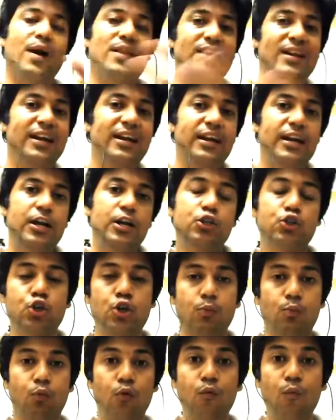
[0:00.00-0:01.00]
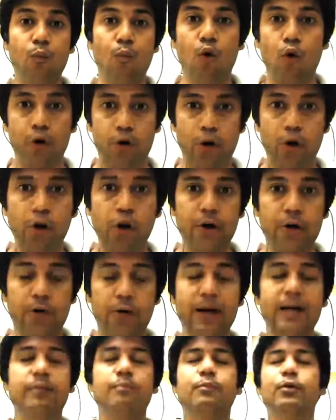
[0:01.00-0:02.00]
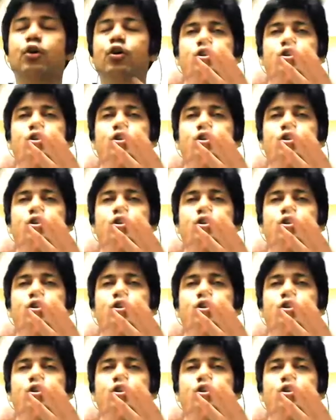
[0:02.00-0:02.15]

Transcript: it needs to remove more or not, right? Because